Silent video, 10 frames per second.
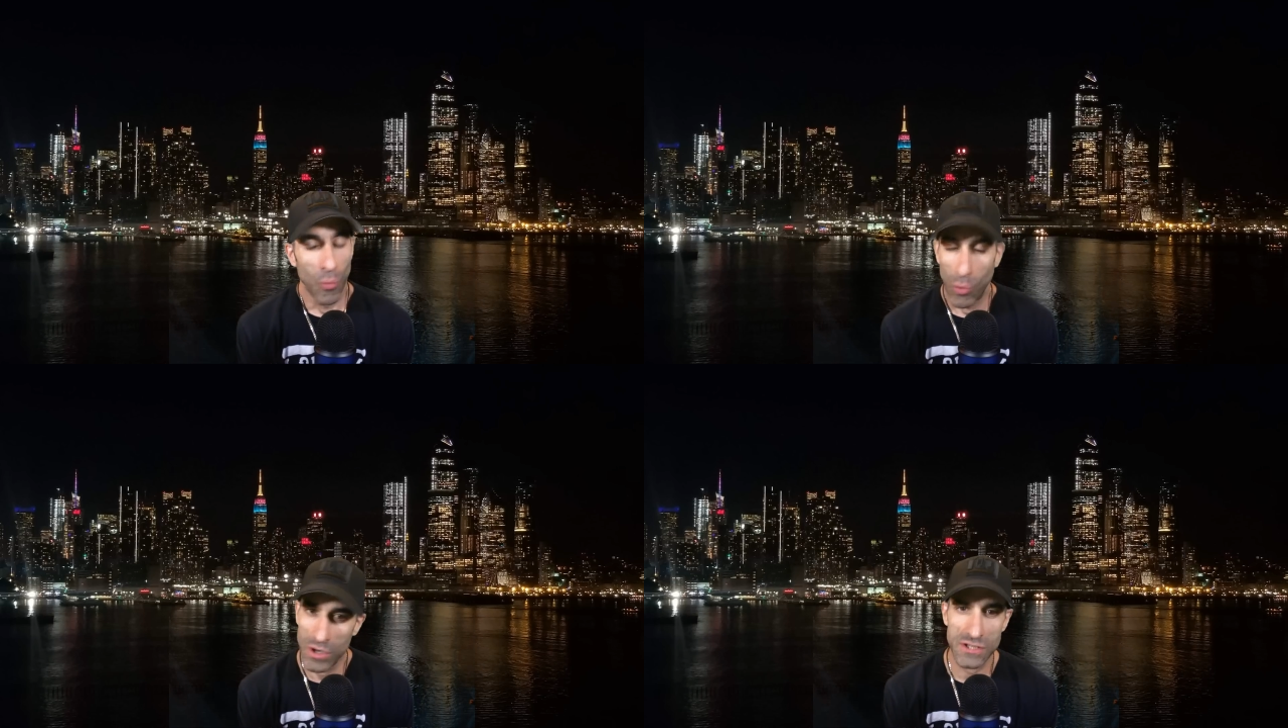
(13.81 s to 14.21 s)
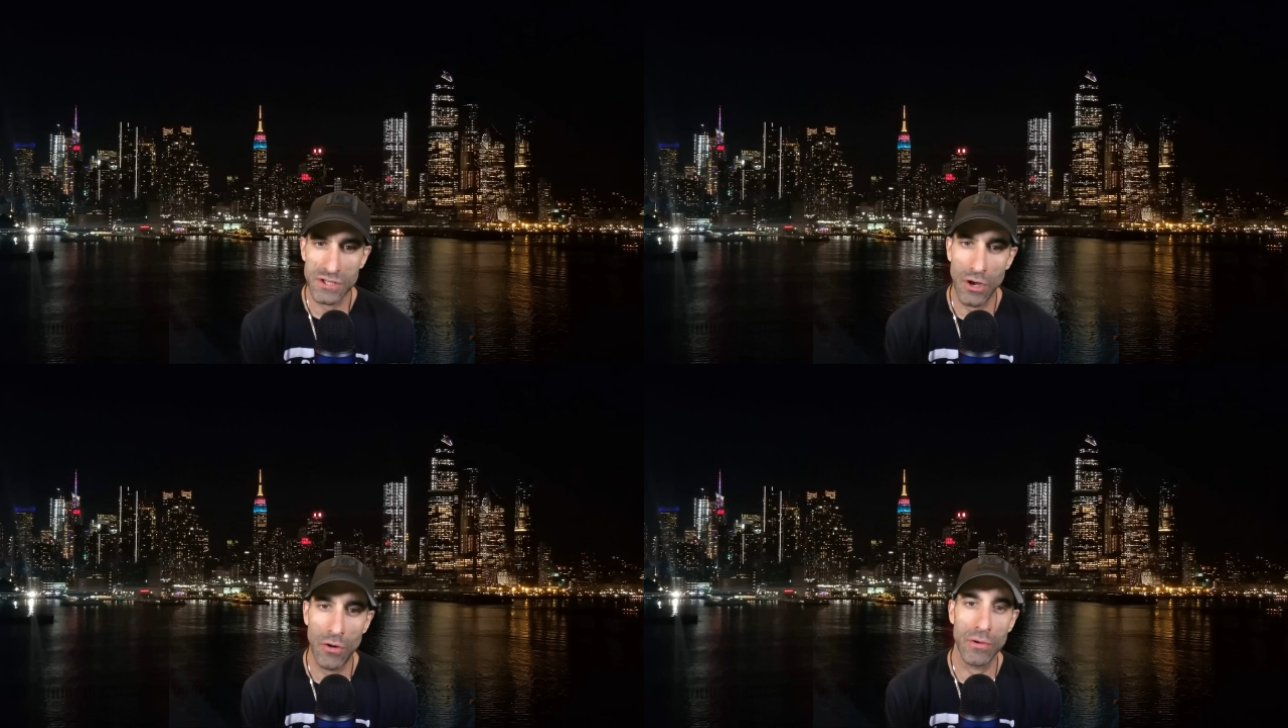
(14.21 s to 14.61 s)
What is
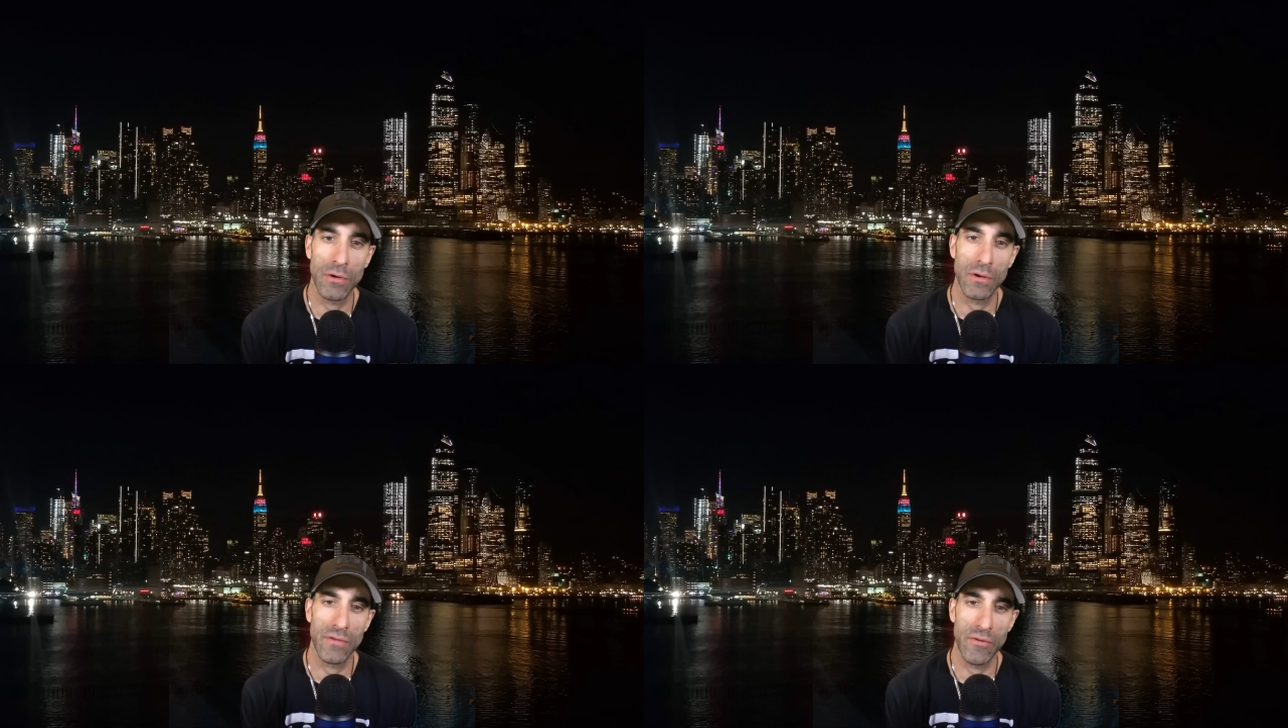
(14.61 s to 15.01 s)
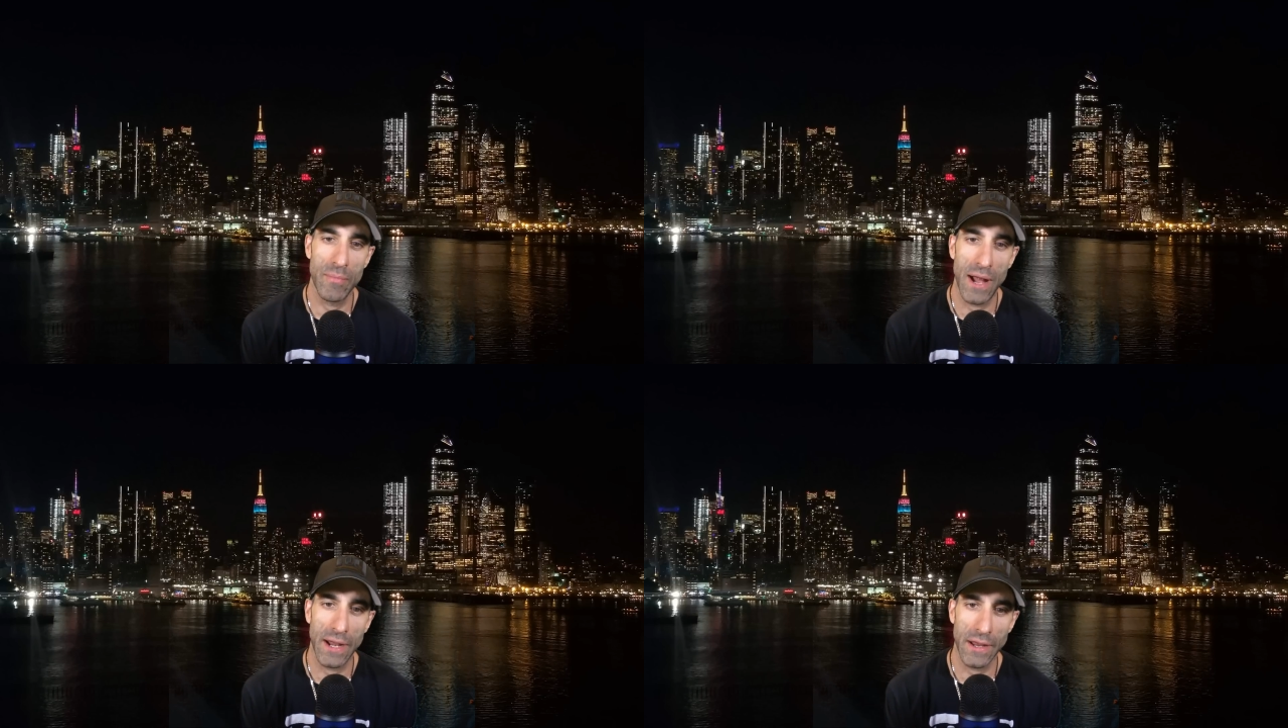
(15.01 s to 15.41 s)
going on,
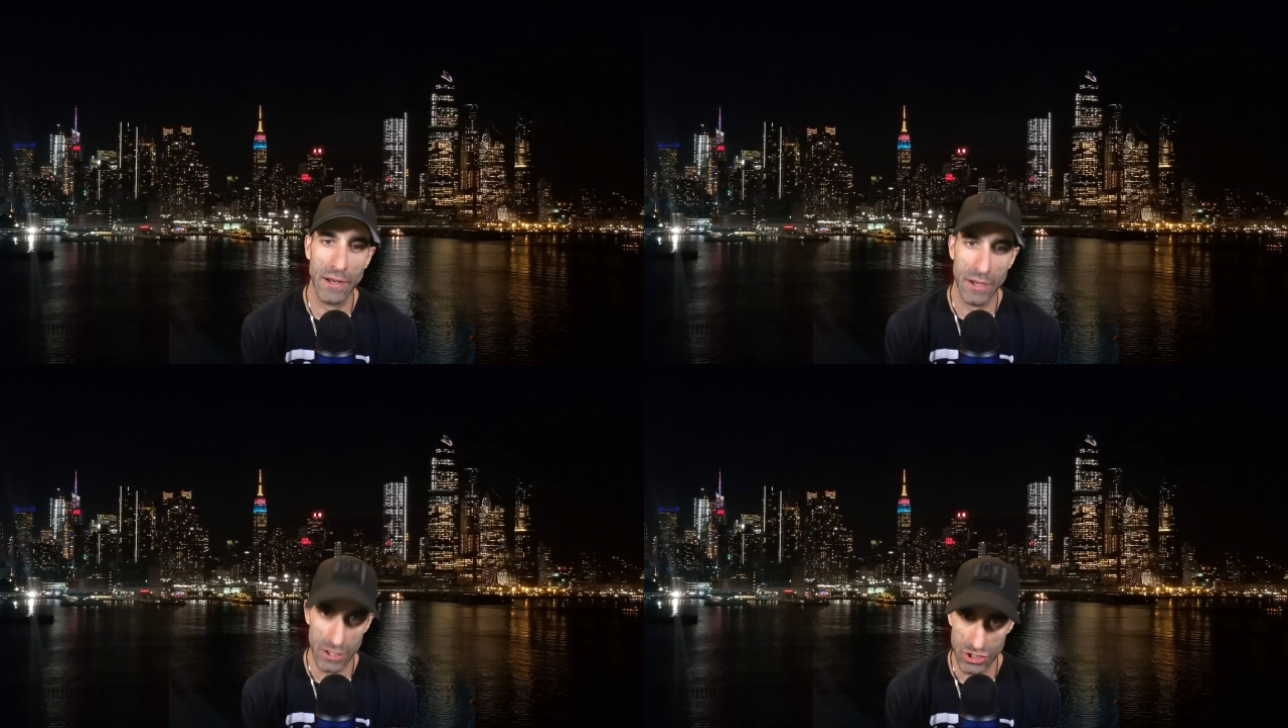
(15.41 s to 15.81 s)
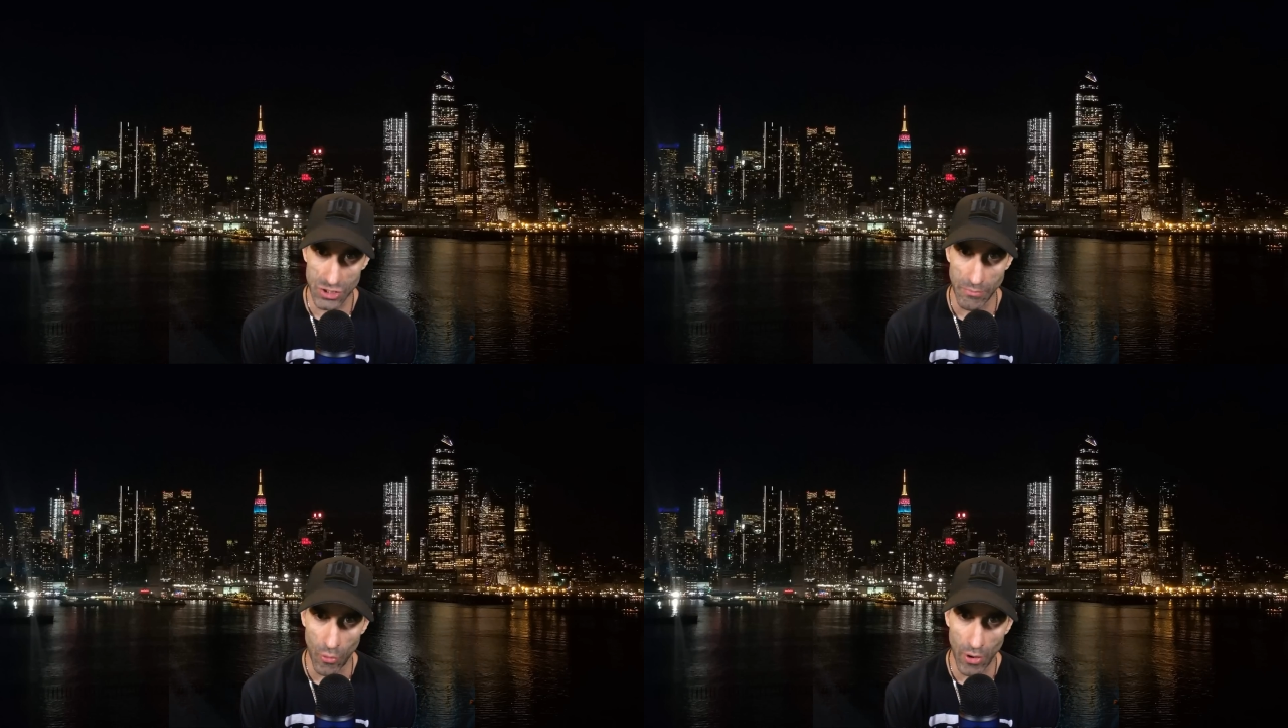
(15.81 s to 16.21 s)
everybody? It is
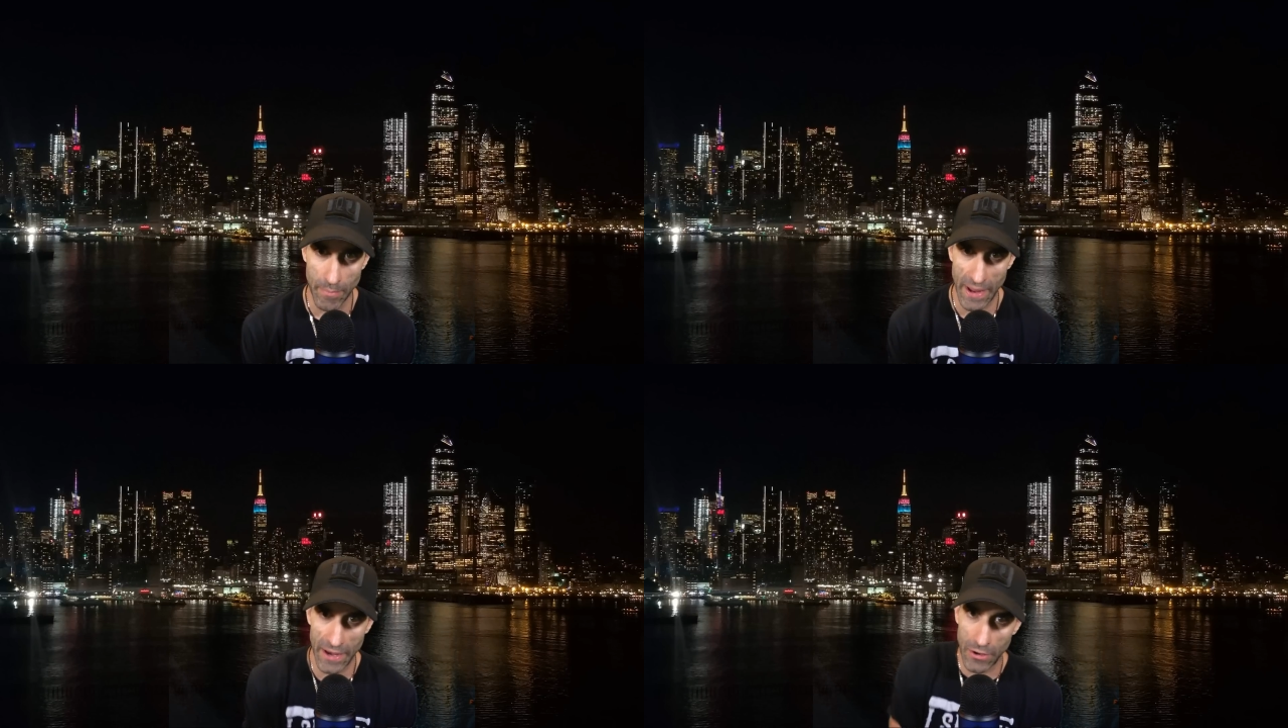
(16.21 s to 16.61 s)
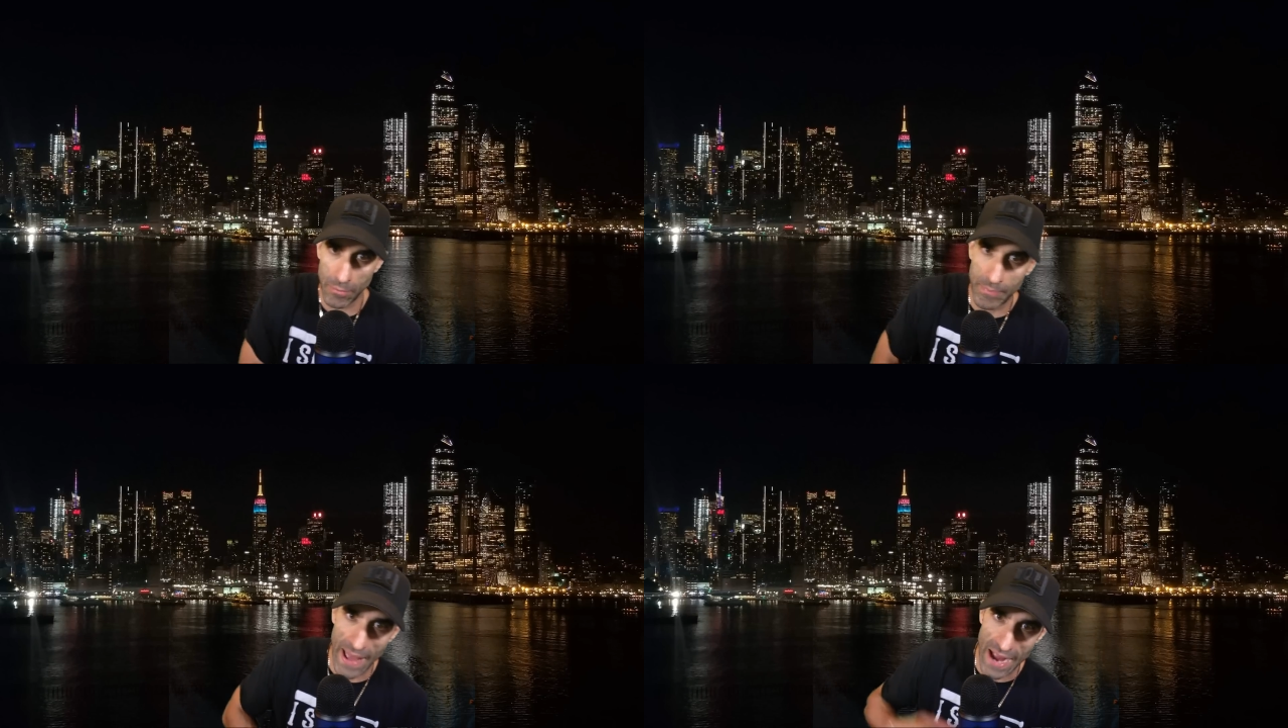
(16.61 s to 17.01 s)
your boy
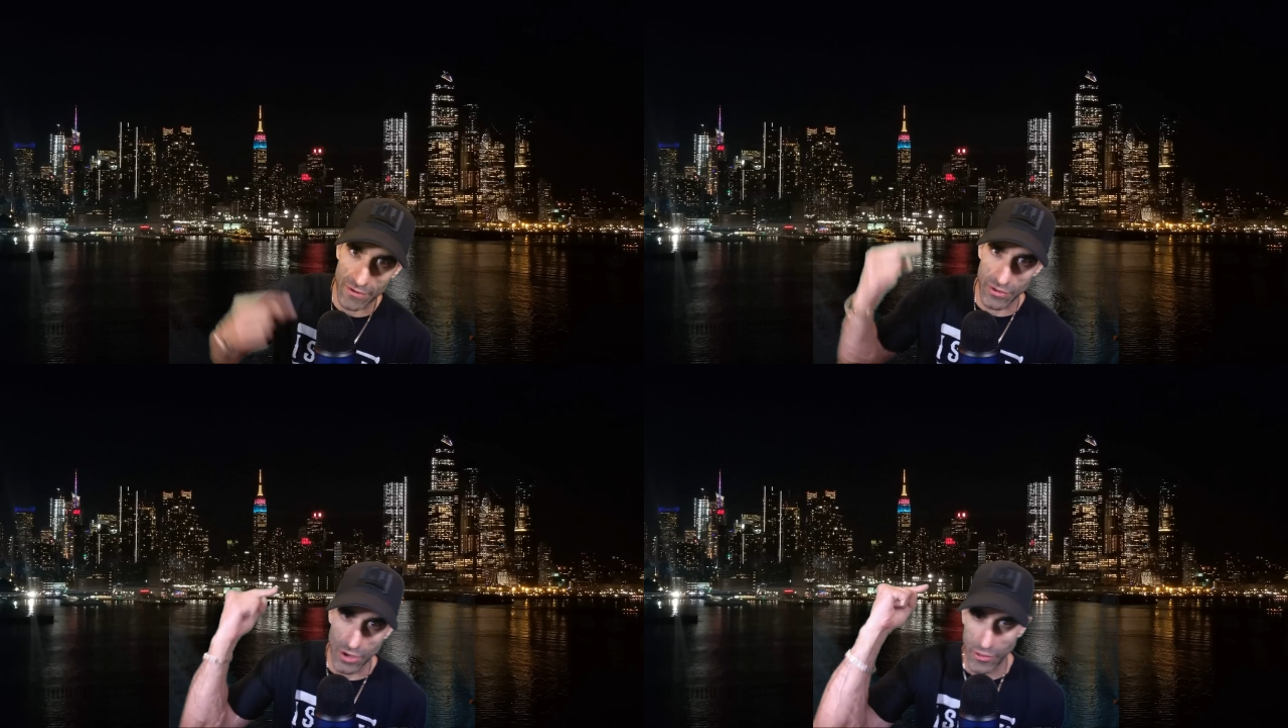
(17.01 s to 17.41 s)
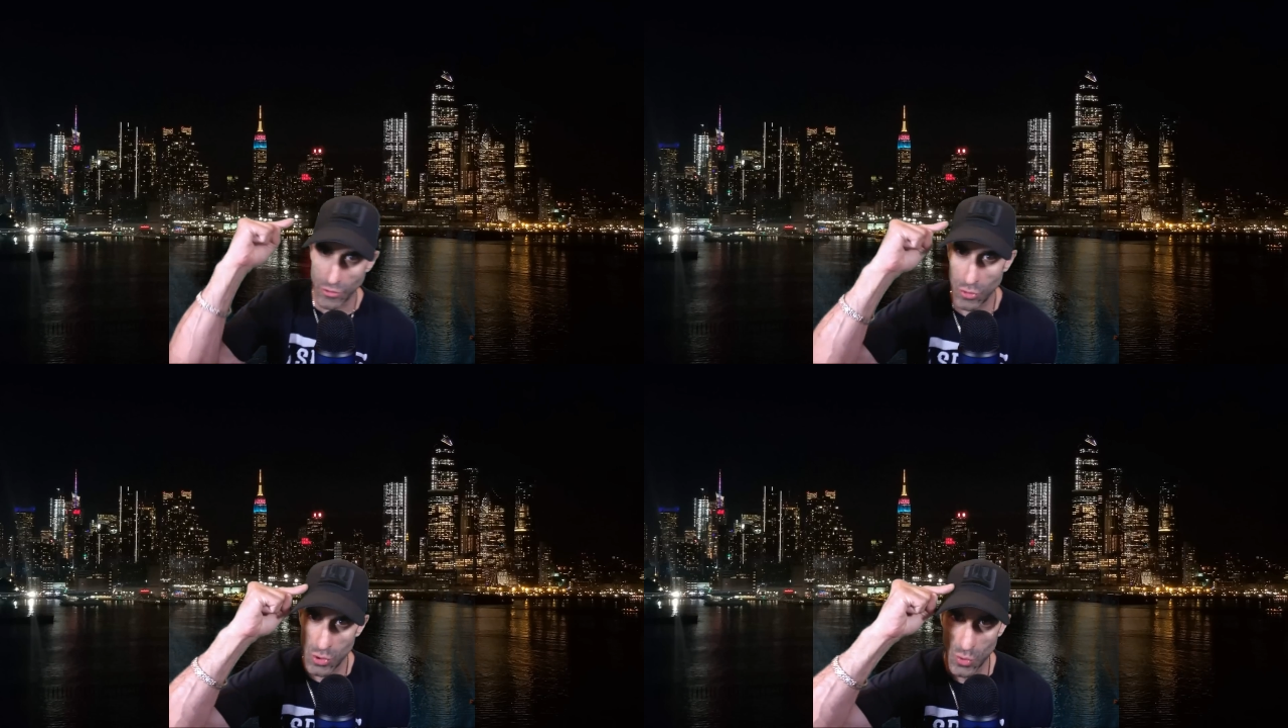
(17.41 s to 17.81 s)
Baddog back with
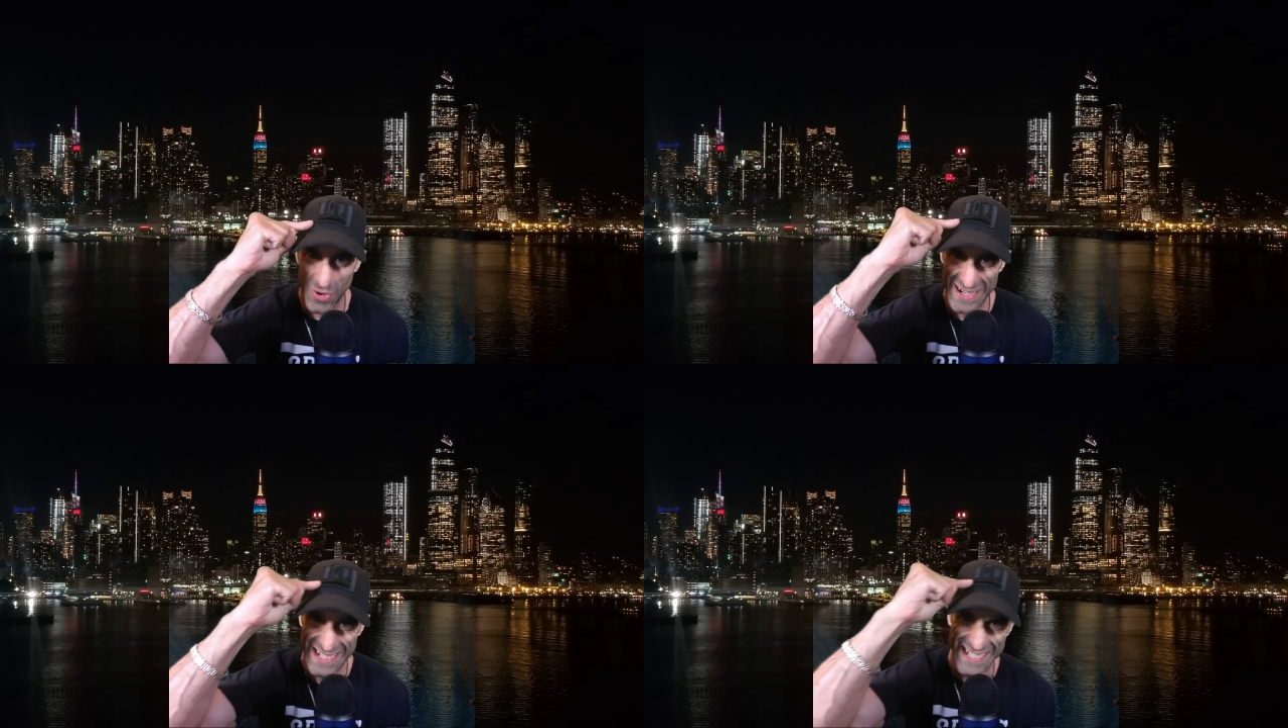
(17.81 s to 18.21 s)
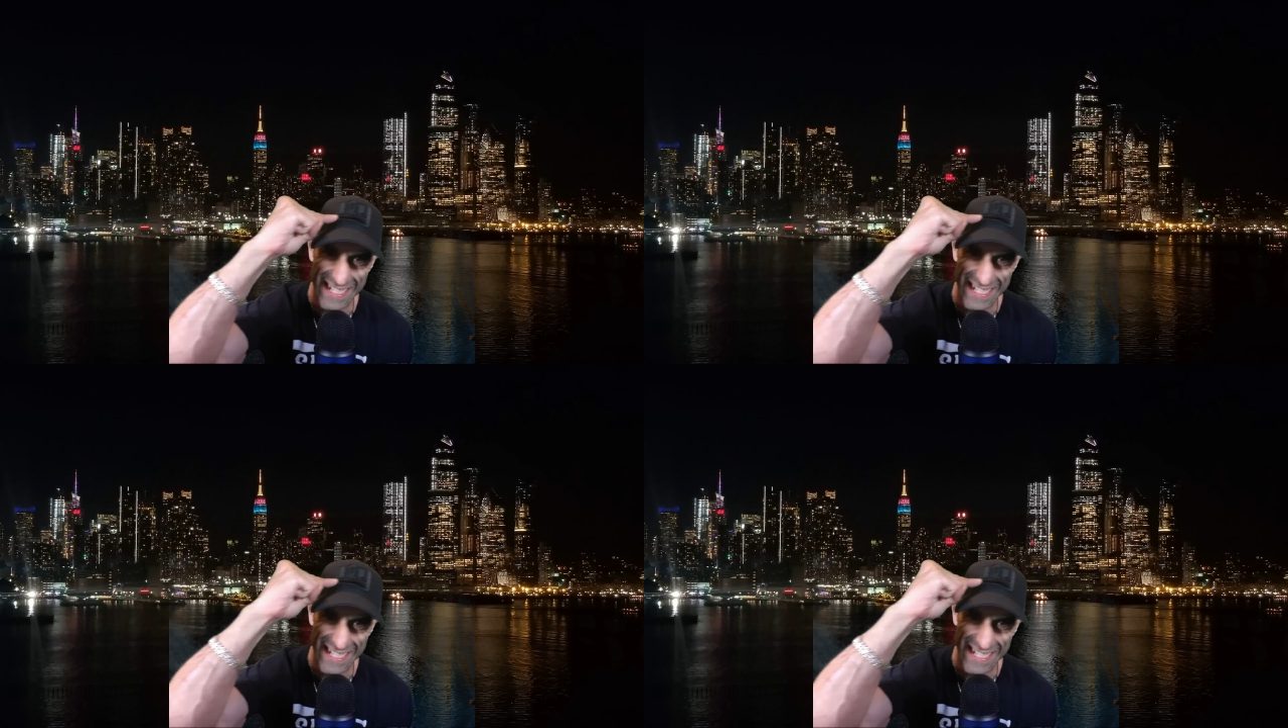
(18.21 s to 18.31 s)
another New York